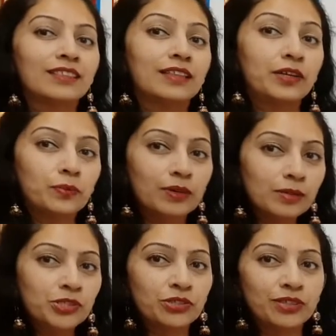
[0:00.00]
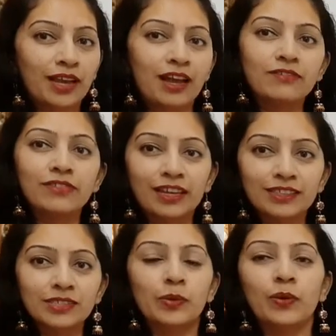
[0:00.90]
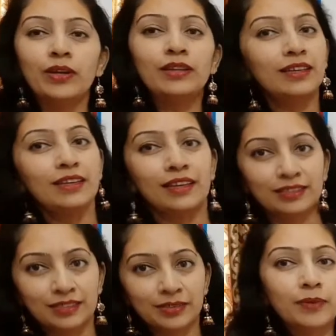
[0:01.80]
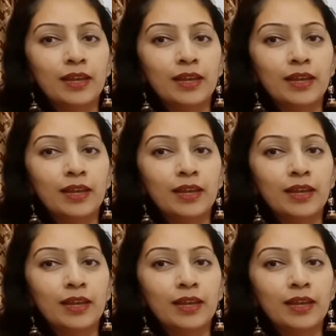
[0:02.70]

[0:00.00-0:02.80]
that verb should have s or es.